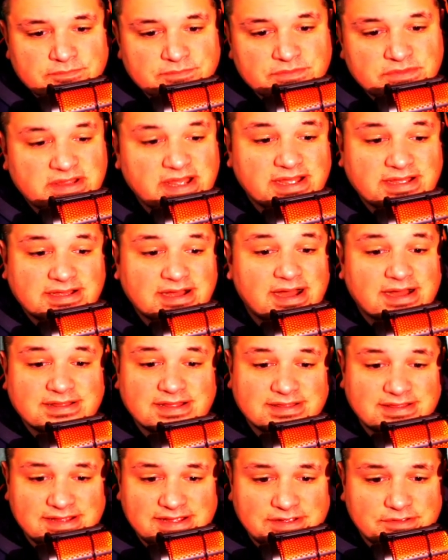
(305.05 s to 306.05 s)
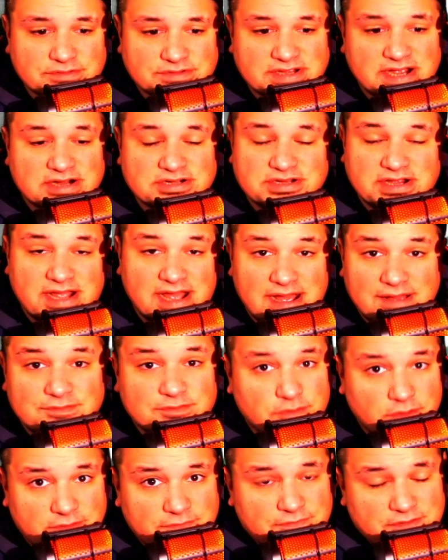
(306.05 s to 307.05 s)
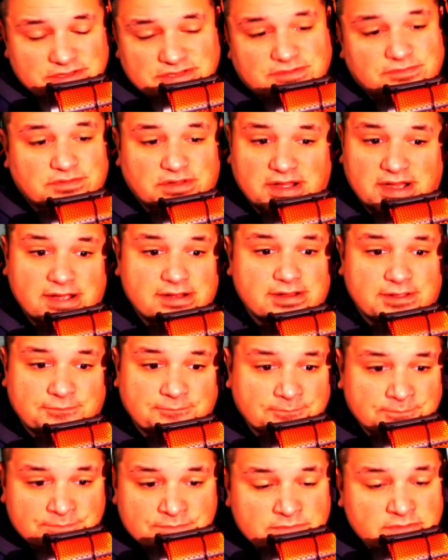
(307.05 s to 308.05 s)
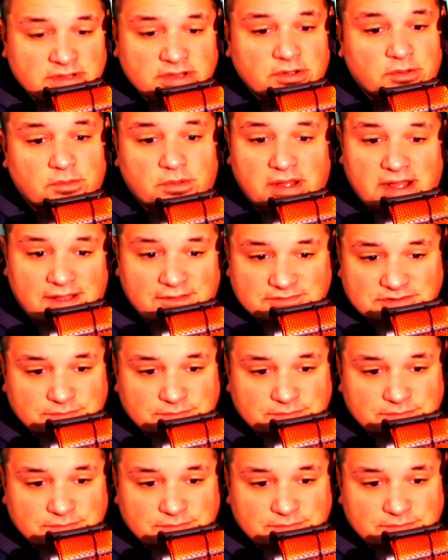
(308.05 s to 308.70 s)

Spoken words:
Thank God that the Eagles actually have an offensive line and, you know, will have some